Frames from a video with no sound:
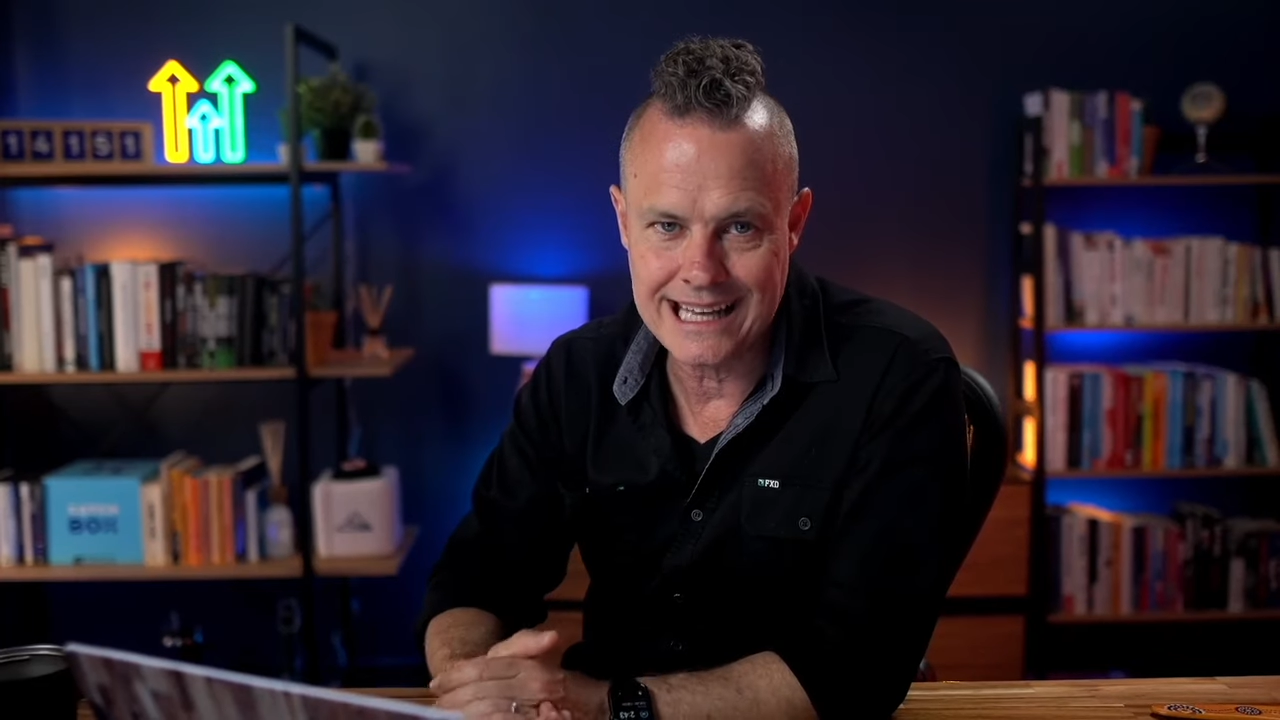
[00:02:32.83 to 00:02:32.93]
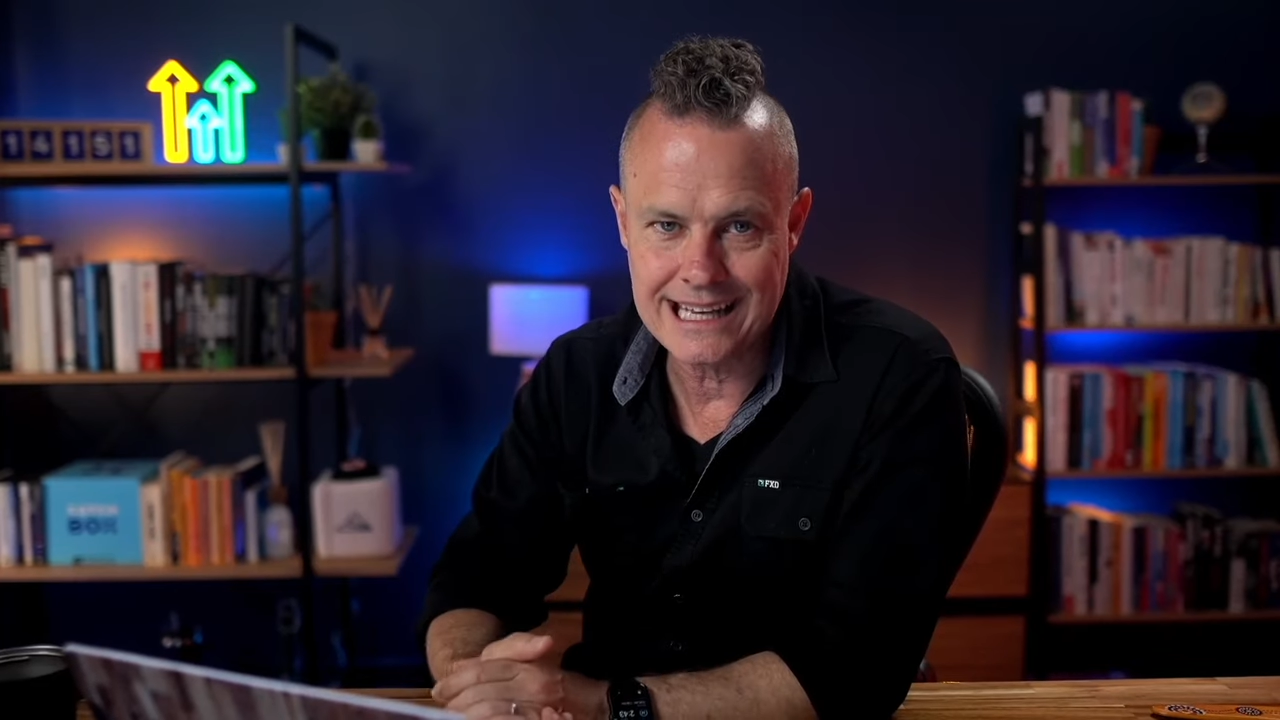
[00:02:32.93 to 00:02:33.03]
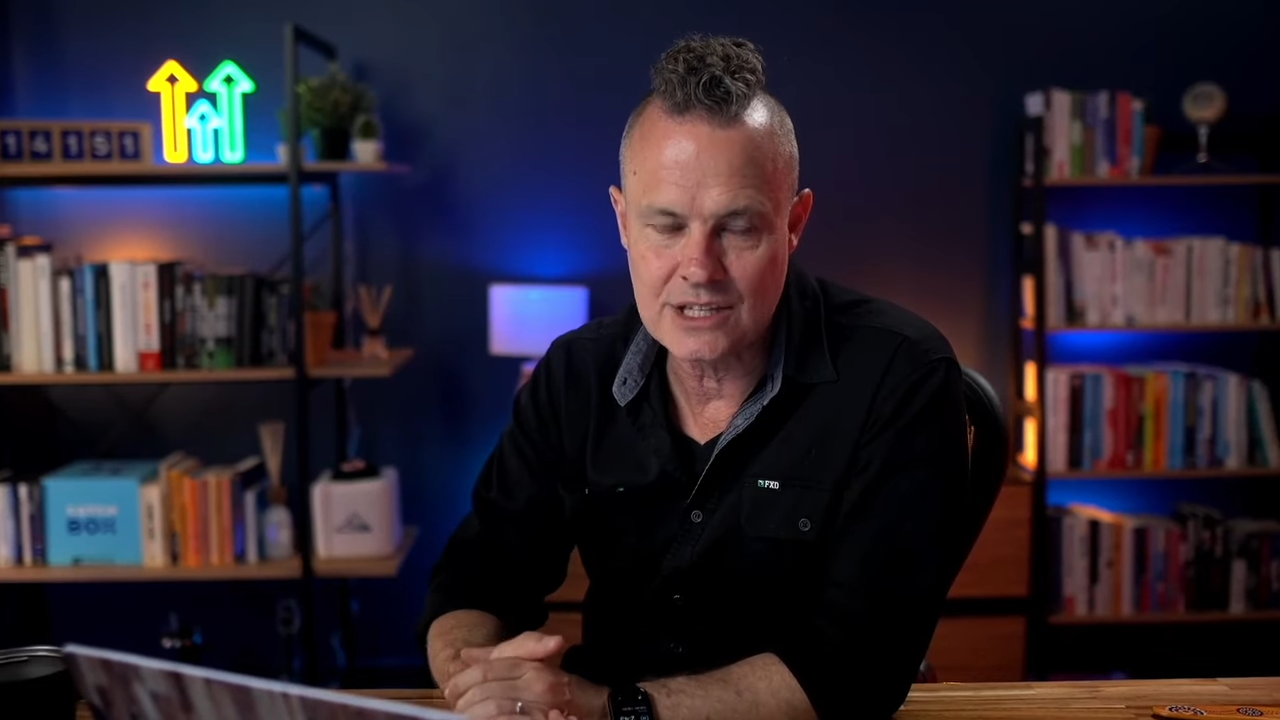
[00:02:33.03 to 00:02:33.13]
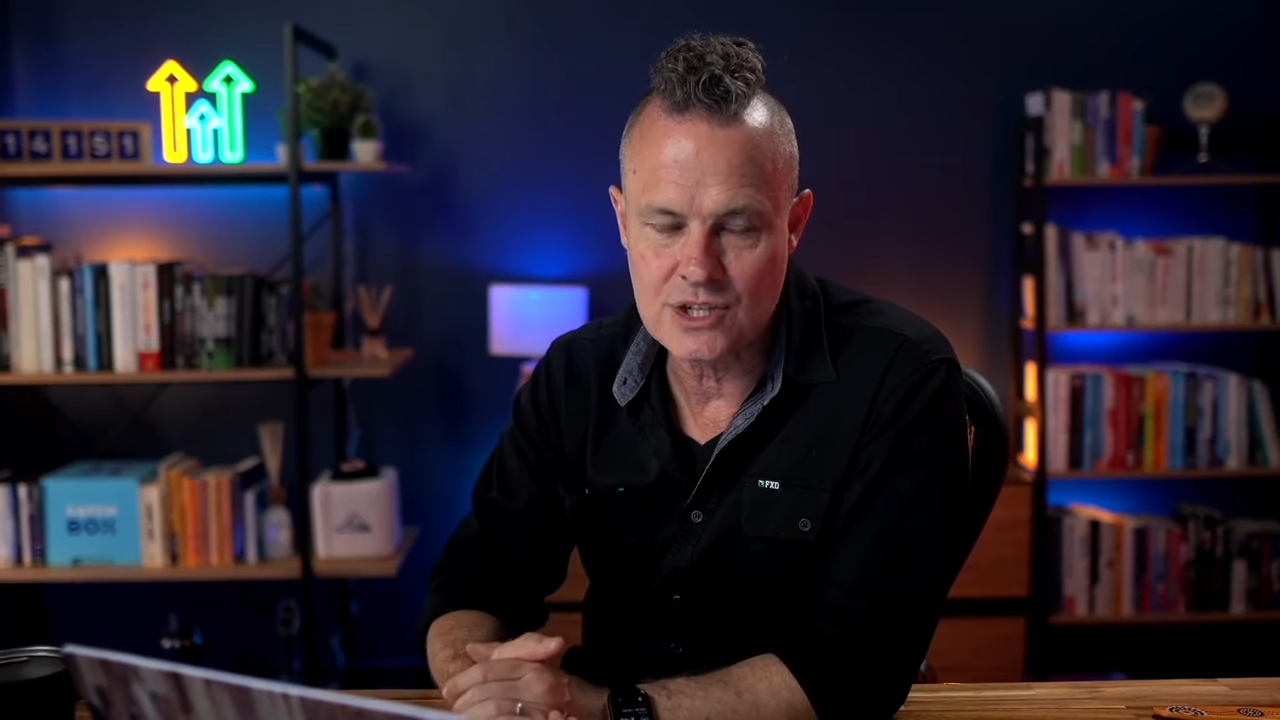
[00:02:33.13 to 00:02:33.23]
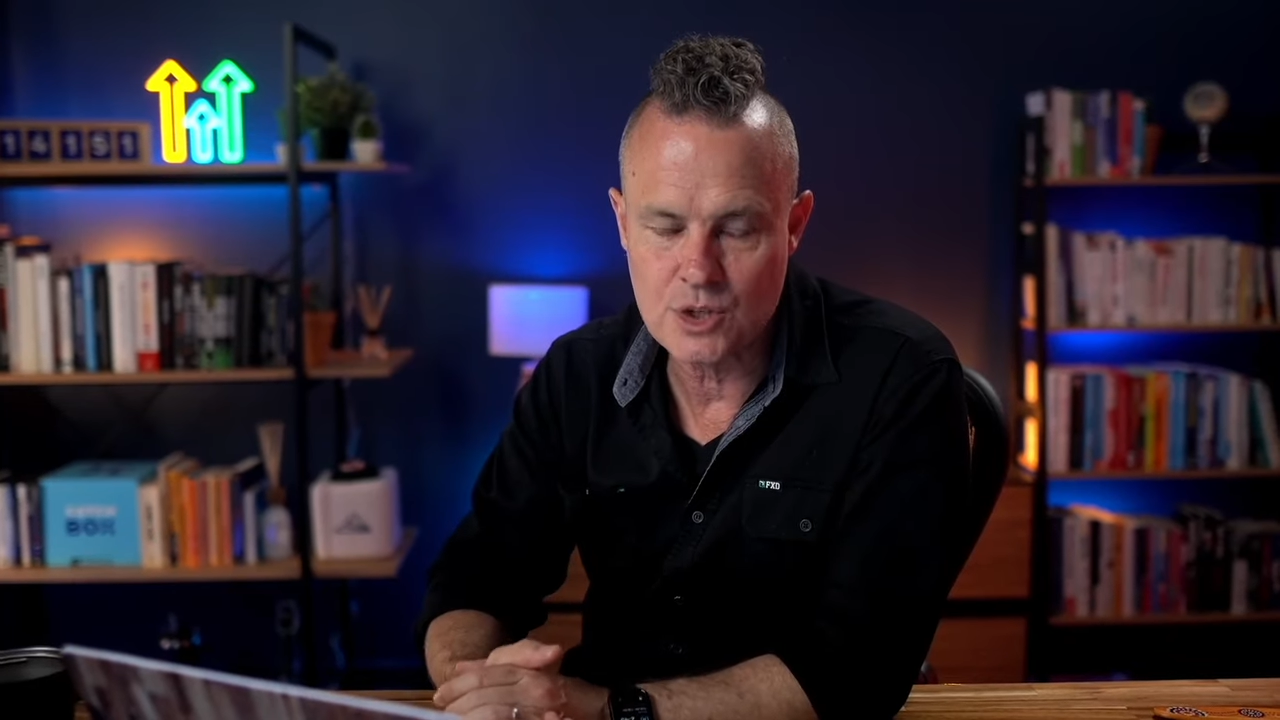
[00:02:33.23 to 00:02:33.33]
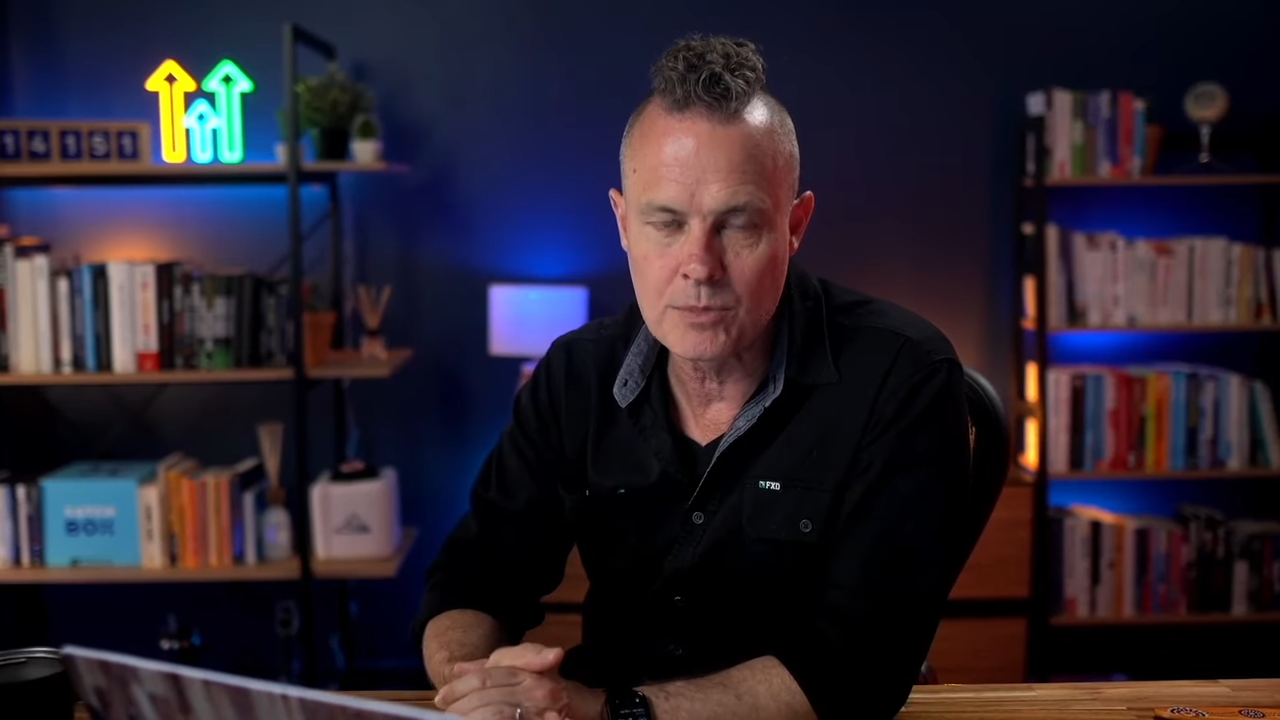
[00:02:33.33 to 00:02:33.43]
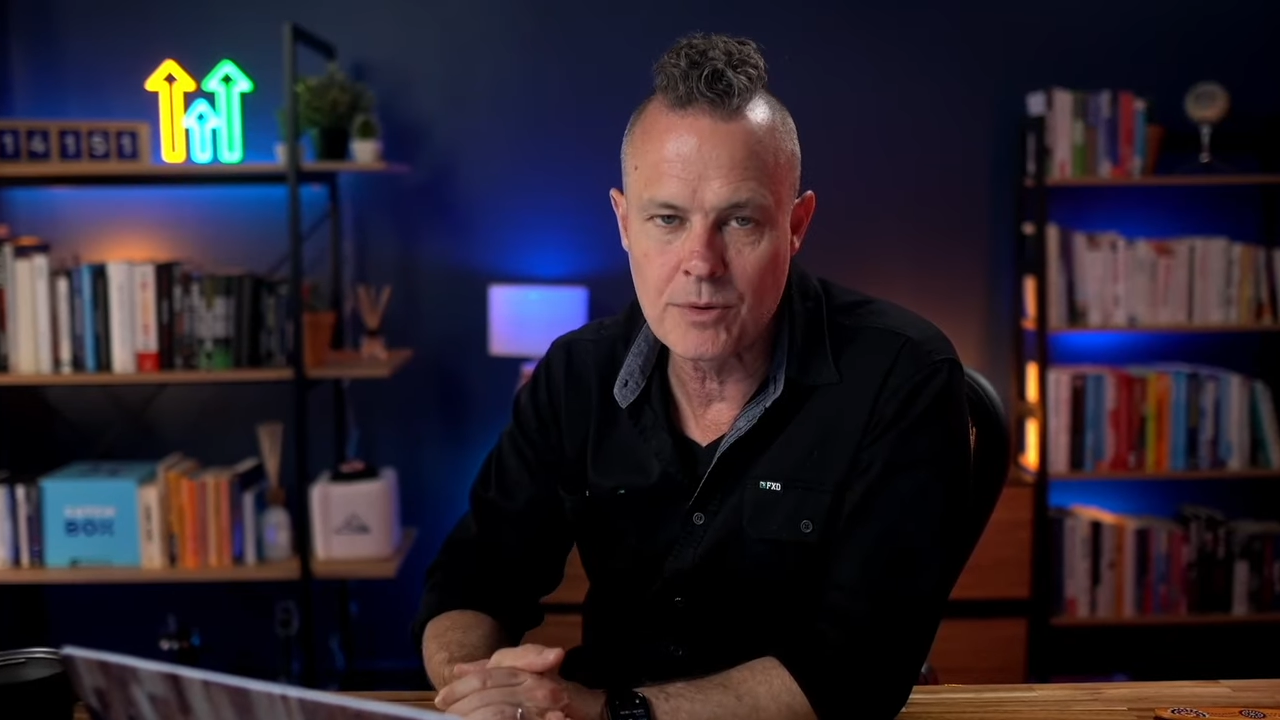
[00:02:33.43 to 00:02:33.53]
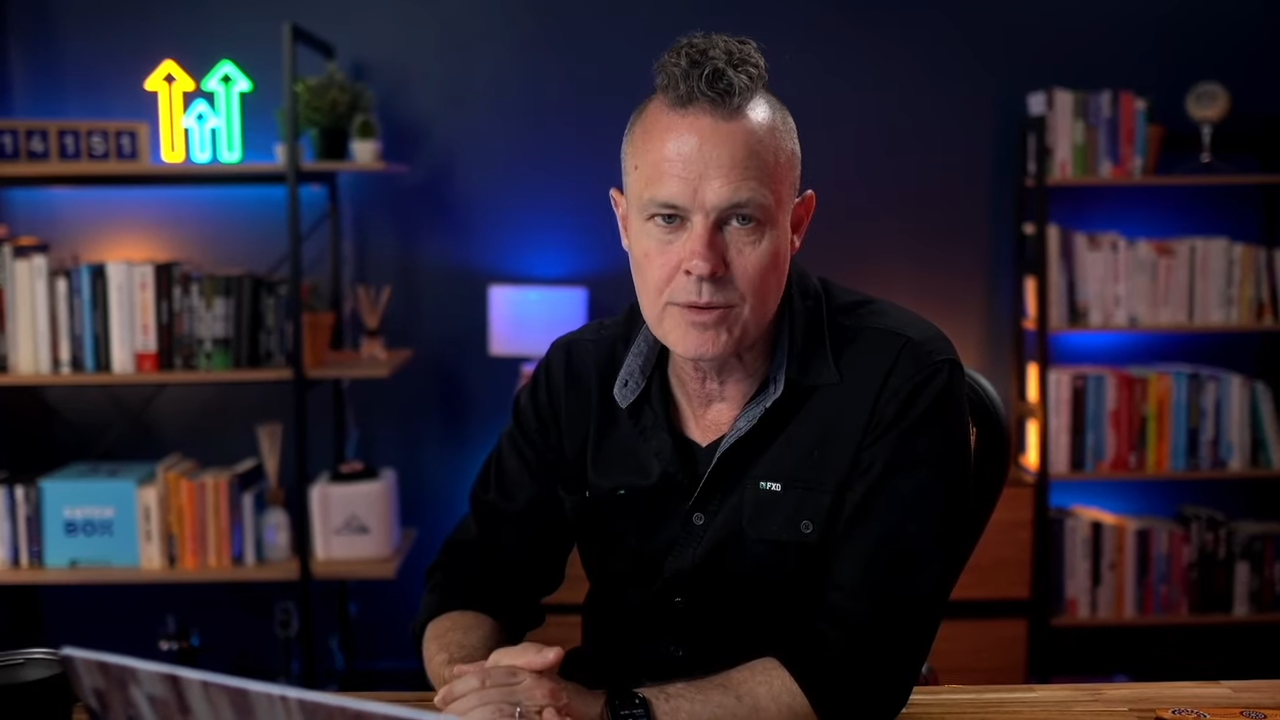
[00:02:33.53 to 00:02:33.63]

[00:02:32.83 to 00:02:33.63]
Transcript: It is super